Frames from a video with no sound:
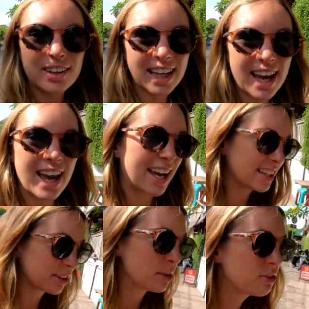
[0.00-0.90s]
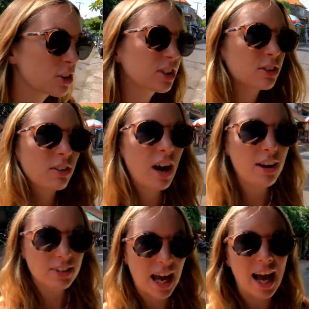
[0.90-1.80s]
Okay, so we've just
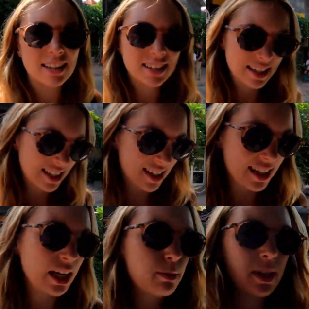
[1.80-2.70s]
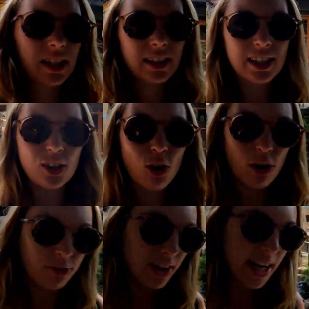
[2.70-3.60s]
arrived at Cinnamon
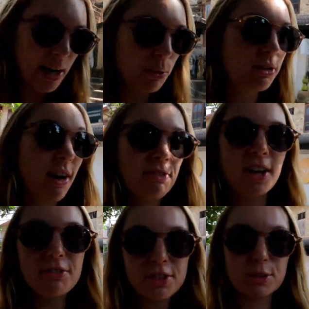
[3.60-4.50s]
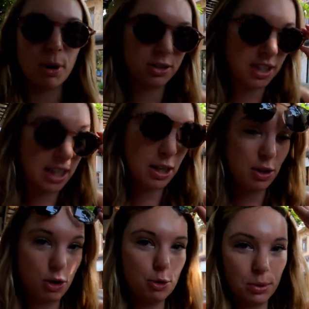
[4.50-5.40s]
Coffee, one of our favourite spots in
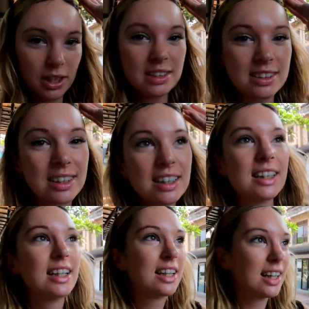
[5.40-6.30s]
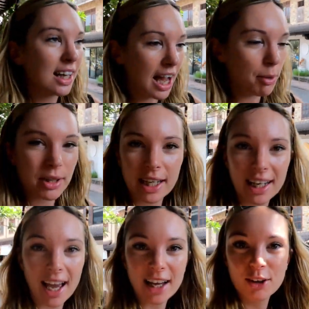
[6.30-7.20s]
Ubud, and we're
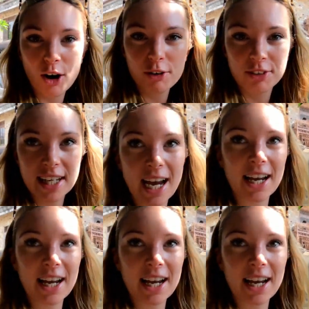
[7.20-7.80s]
going to get coffee